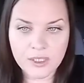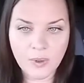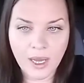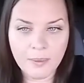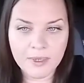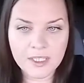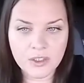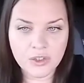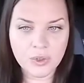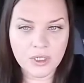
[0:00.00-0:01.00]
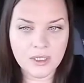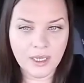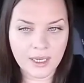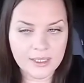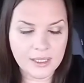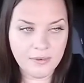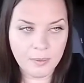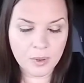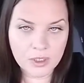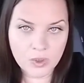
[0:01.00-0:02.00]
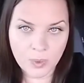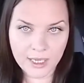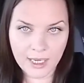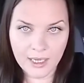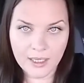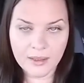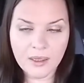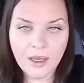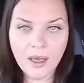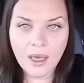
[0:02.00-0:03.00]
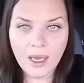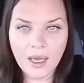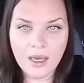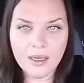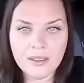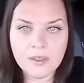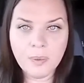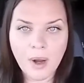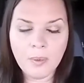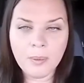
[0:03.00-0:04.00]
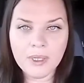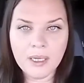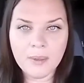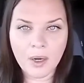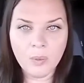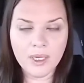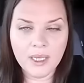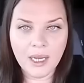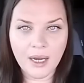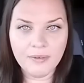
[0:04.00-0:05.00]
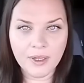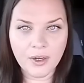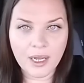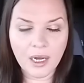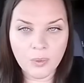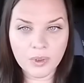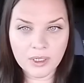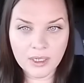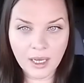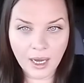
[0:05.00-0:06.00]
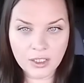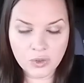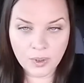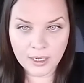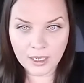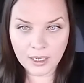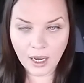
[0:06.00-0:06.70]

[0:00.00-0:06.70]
So I had my surgery, like I said, February 28th, and probably about a week and a half later I got really dehydrated.